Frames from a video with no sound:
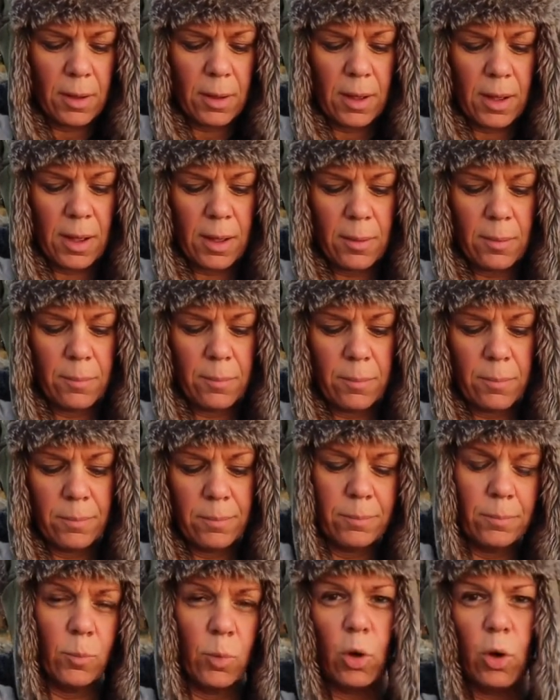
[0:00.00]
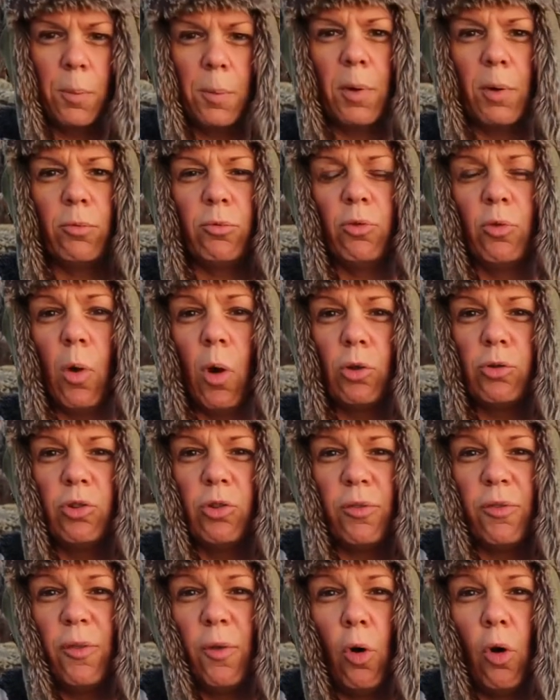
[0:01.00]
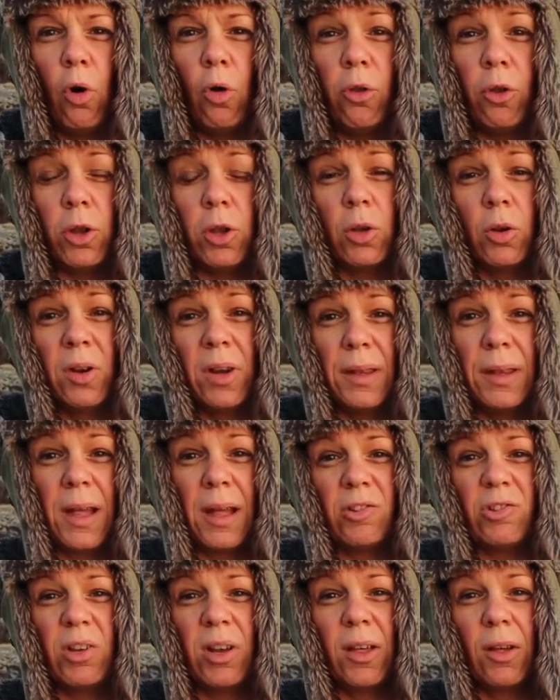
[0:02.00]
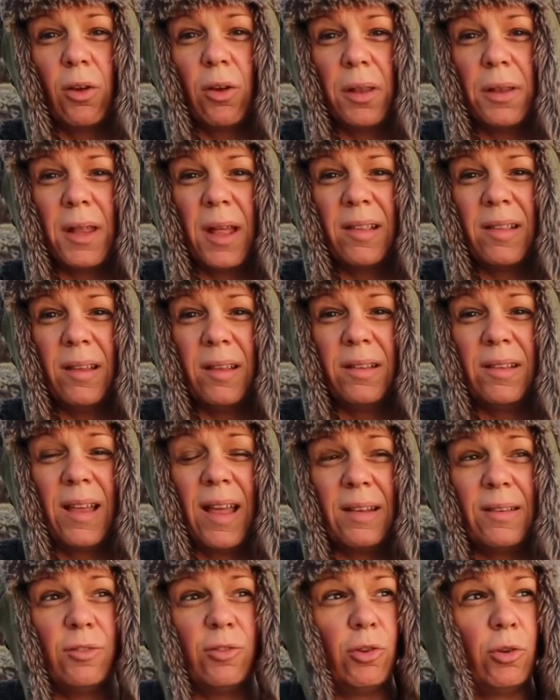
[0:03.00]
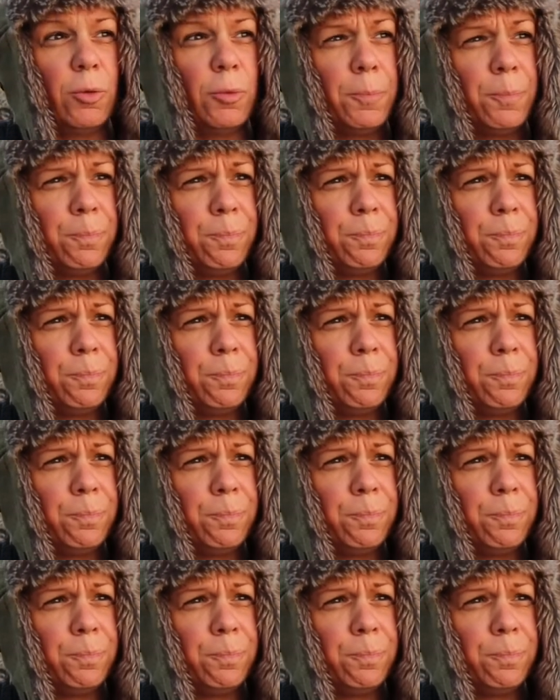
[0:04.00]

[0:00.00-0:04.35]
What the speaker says: We're coming up to 4:15. The sun is actually going to set at 10:50.